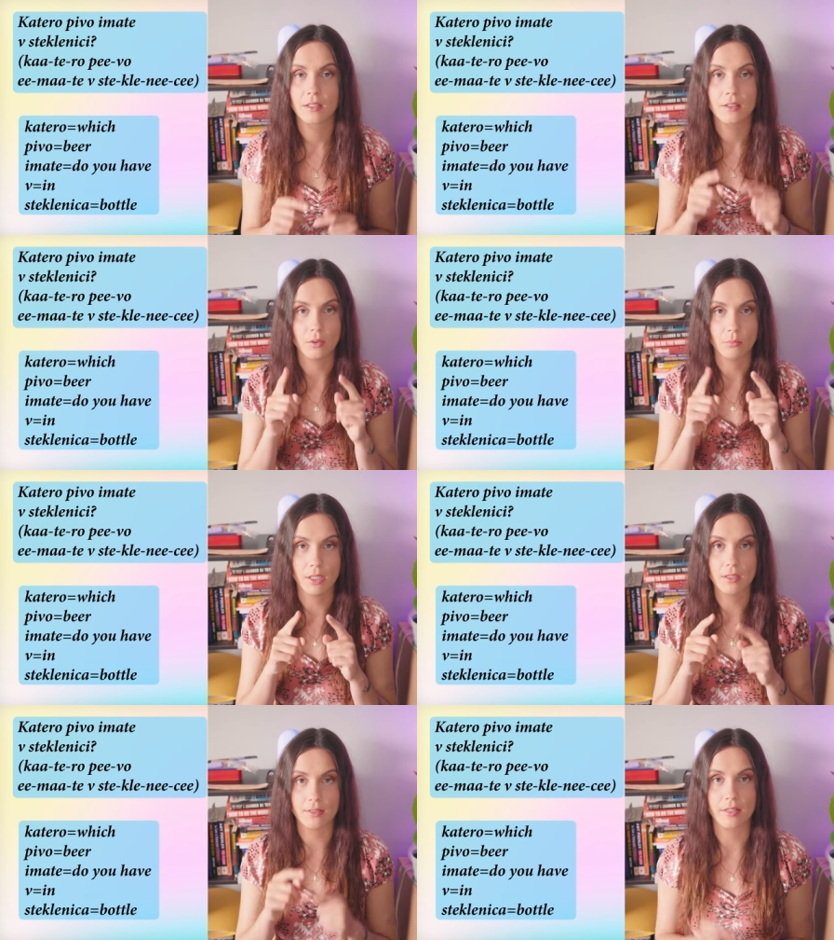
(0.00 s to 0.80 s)
You
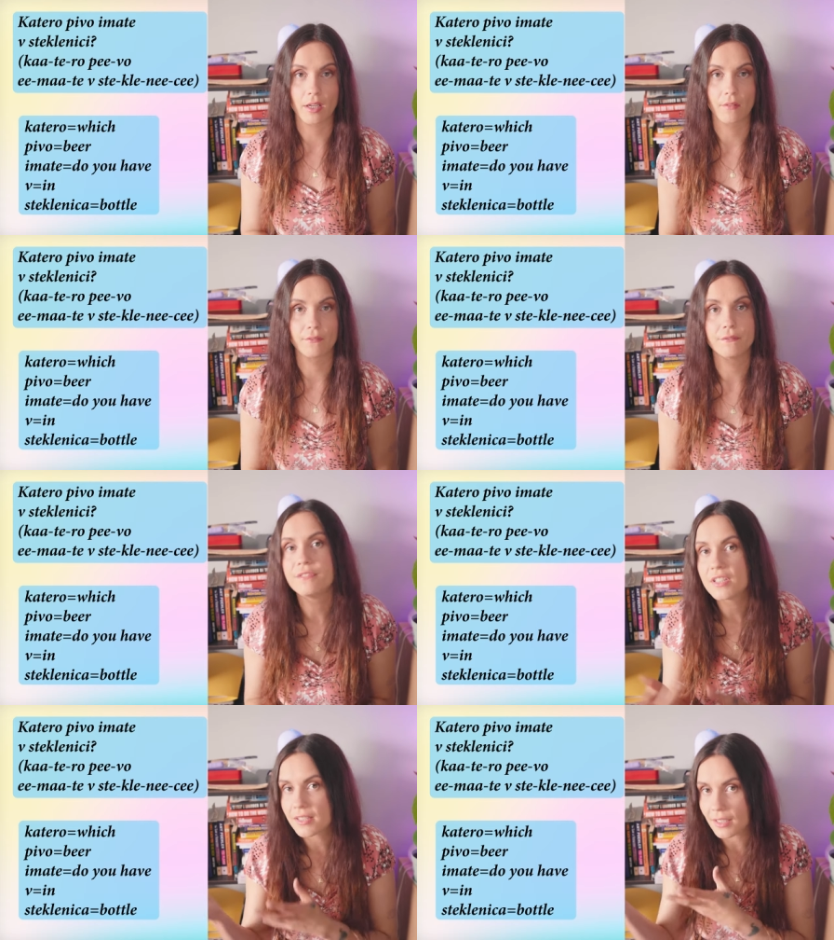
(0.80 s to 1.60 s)
make, instead of v
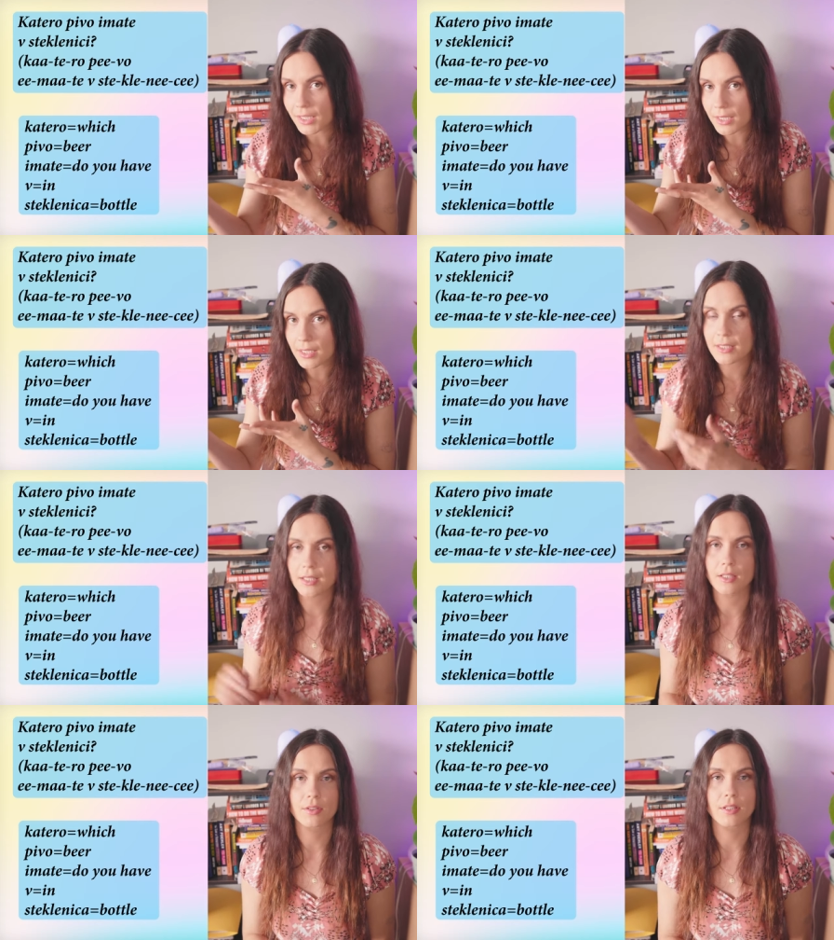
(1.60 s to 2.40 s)

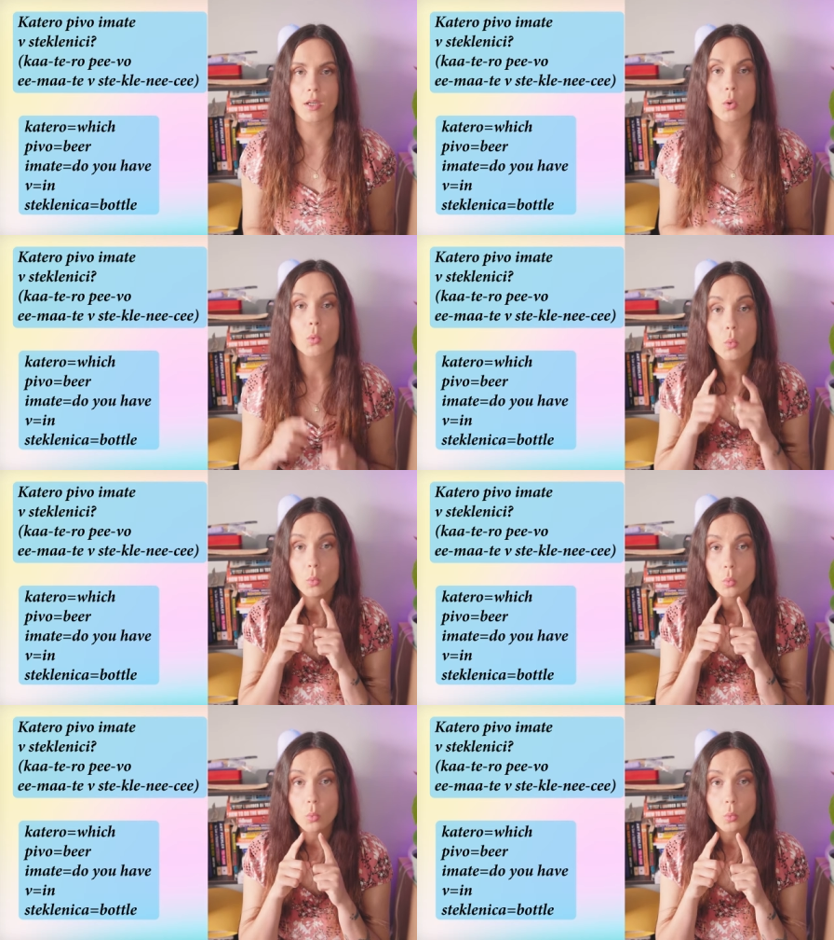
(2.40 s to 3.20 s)
steklenici, you say
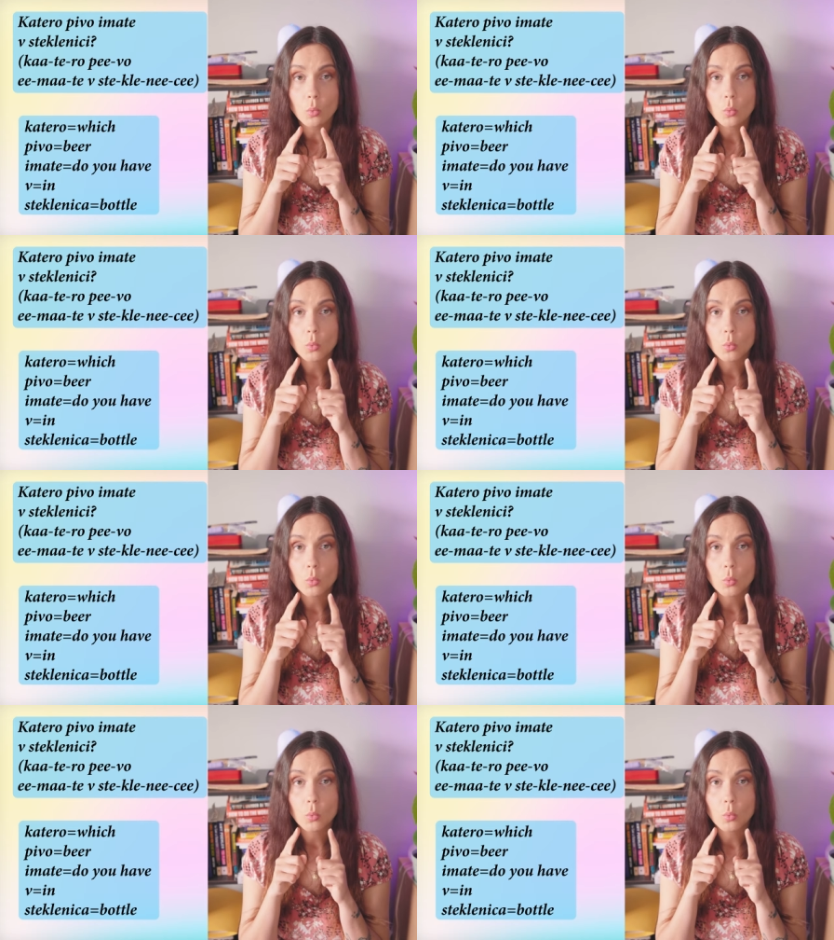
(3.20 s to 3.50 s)
u,